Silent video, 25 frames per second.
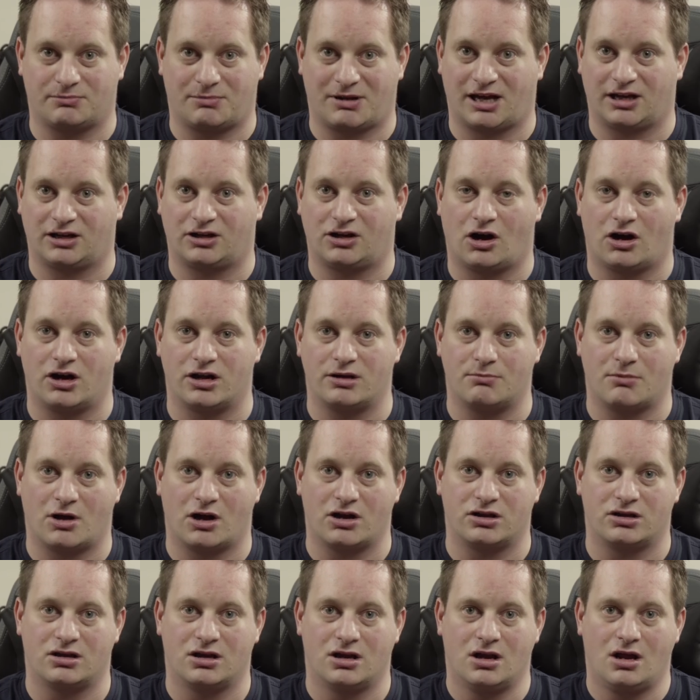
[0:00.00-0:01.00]
a bad guy in
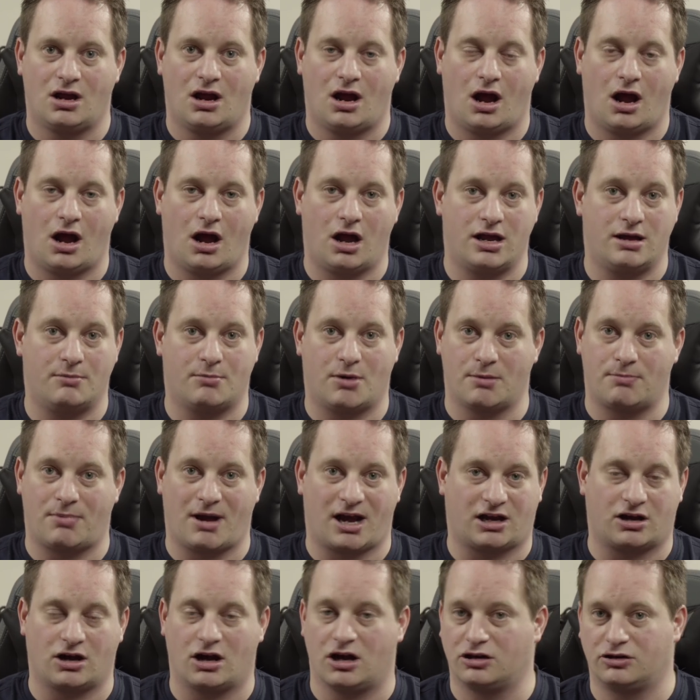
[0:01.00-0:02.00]
my
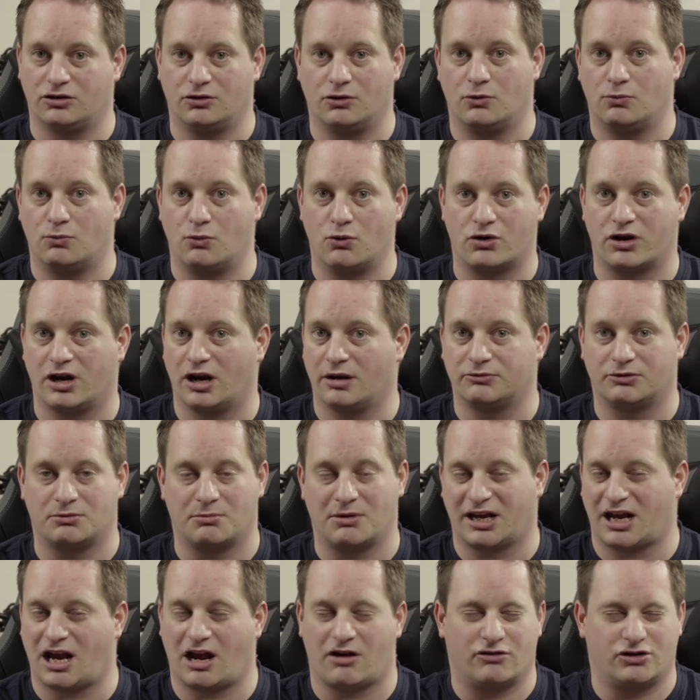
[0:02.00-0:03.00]
back garden or walking up to
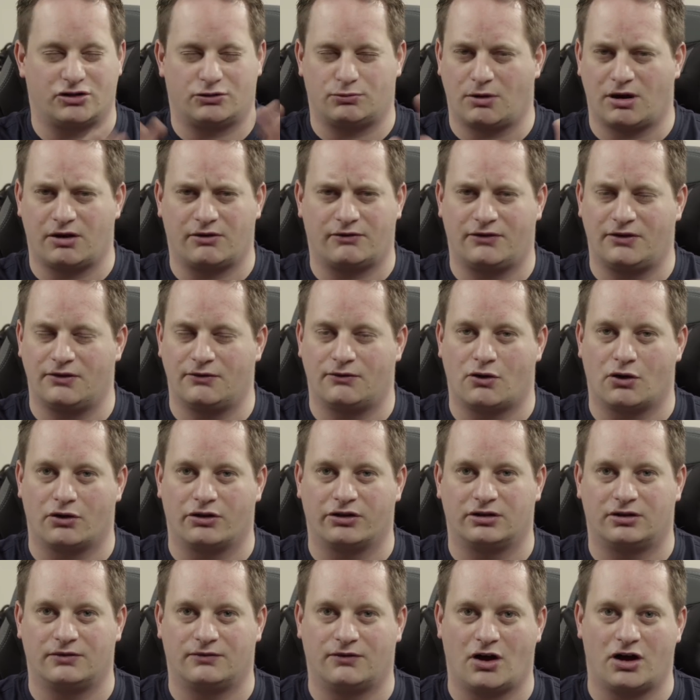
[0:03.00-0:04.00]
my garage, wherever you've got
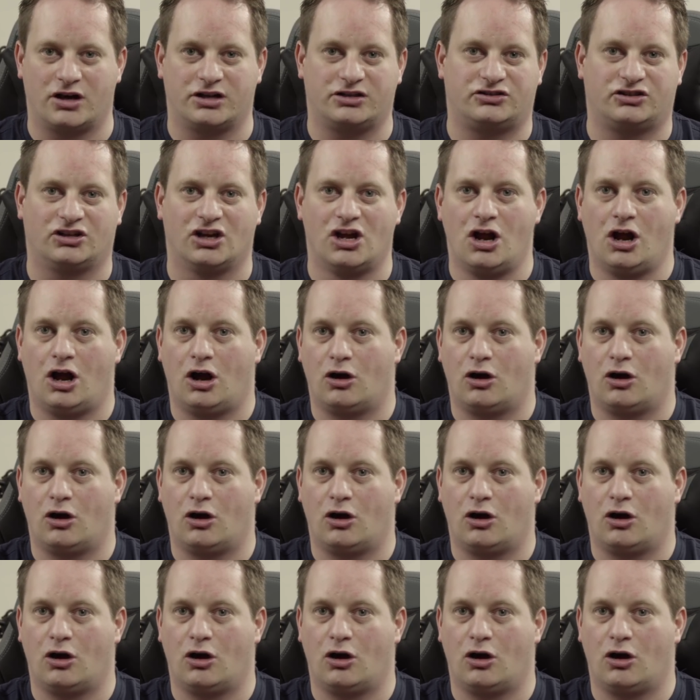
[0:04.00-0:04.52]
the device,